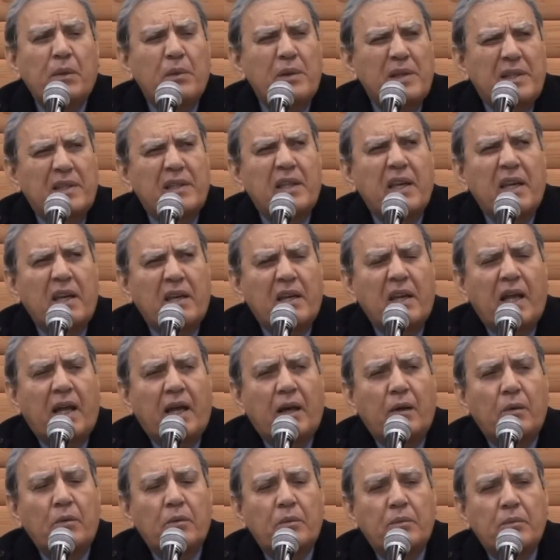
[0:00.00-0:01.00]
If
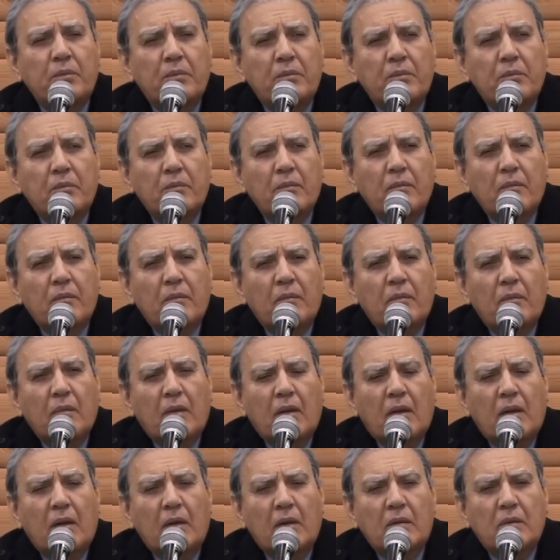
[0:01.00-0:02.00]
somebody would say
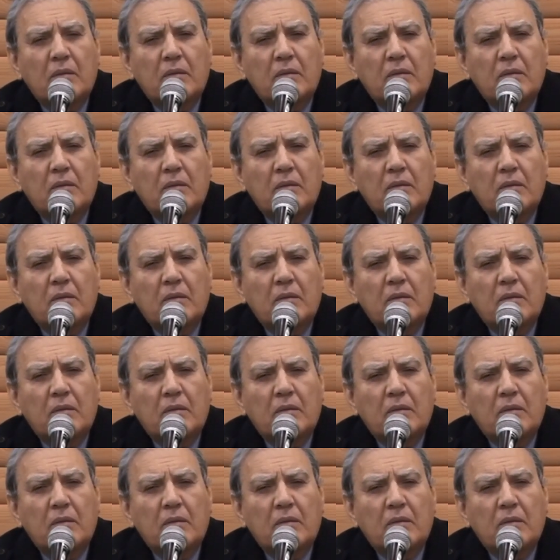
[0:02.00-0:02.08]
now,